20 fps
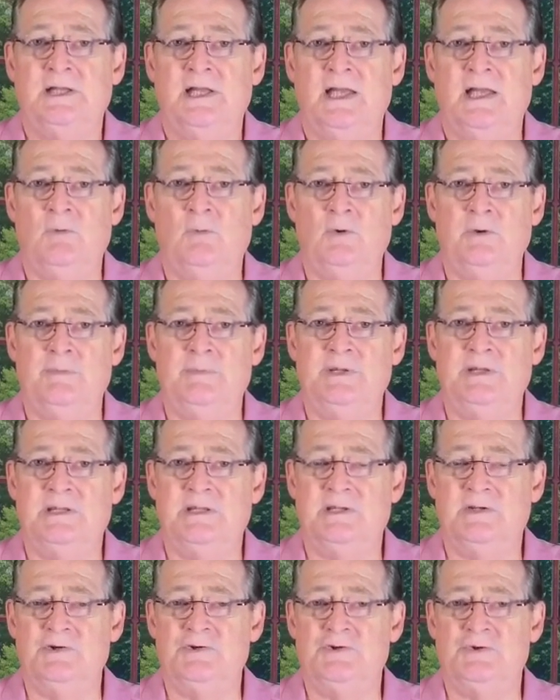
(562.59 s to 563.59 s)
and we
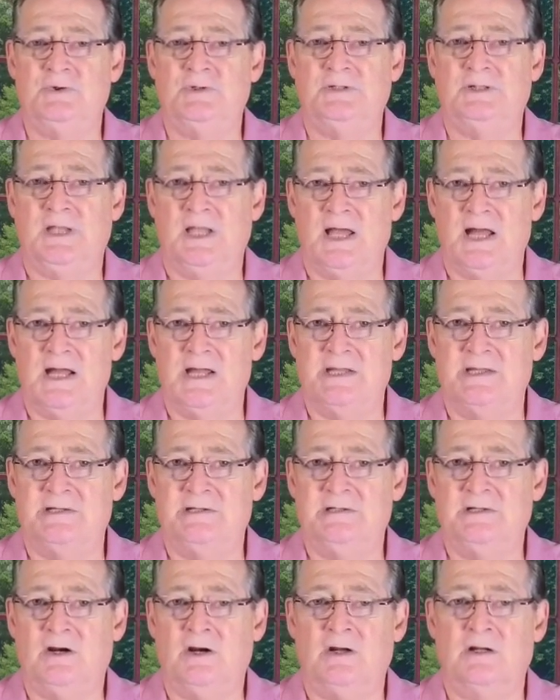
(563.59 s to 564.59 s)
begin to
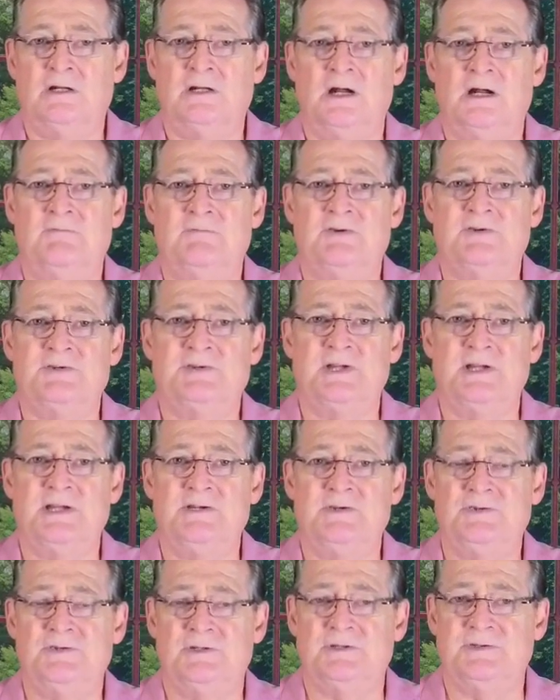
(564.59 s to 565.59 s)
align our
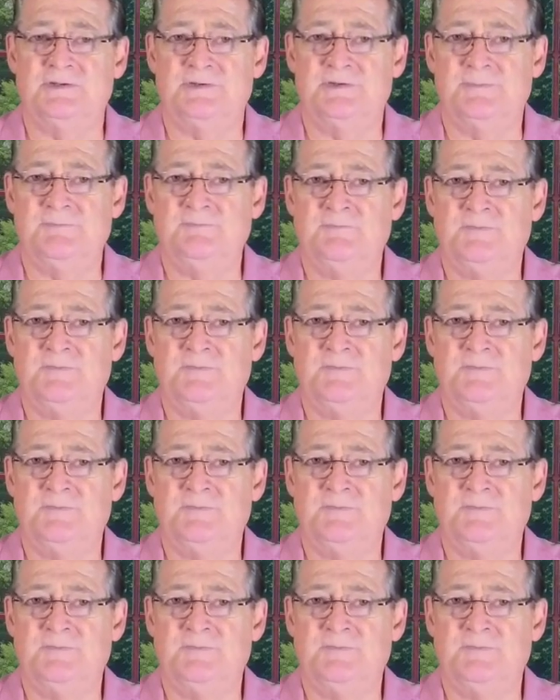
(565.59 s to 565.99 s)
conversations